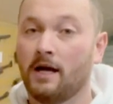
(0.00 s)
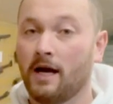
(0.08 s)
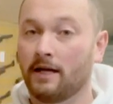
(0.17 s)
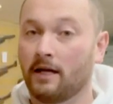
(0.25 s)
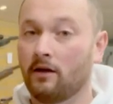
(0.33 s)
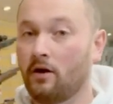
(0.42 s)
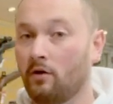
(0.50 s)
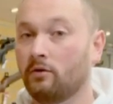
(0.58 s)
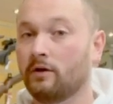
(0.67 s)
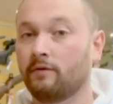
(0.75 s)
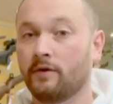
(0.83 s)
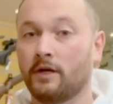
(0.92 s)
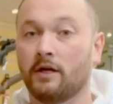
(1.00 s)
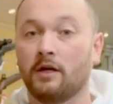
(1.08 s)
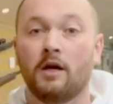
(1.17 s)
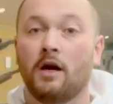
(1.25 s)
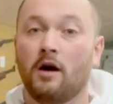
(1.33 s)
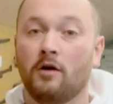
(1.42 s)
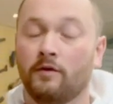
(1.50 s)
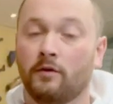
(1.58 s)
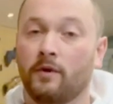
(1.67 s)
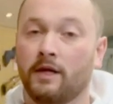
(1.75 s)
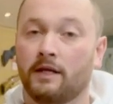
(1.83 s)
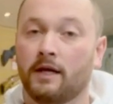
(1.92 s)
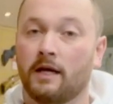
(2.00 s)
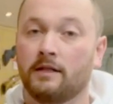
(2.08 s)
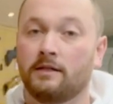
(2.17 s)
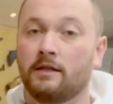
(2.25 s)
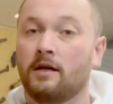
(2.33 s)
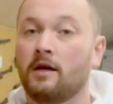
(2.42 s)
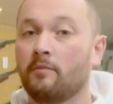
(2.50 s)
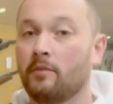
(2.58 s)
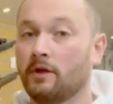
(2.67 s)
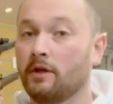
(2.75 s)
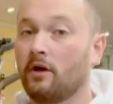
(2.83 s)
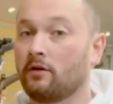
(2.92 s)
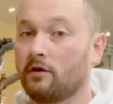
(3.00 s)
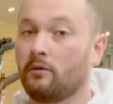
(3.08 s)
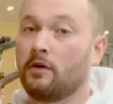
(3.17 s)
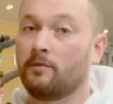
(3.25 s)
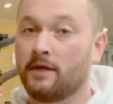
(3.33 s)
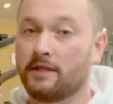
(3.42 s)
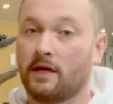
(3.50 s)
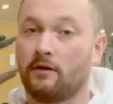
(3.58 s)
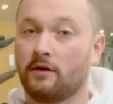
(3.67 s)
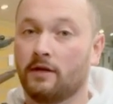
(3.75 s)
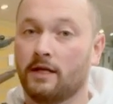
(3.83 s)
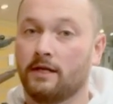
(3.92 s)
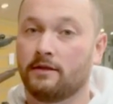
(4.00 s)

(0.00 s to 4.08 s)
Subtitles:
and I'll hold it for you over the weekend. But you're not going to want to miss out on these.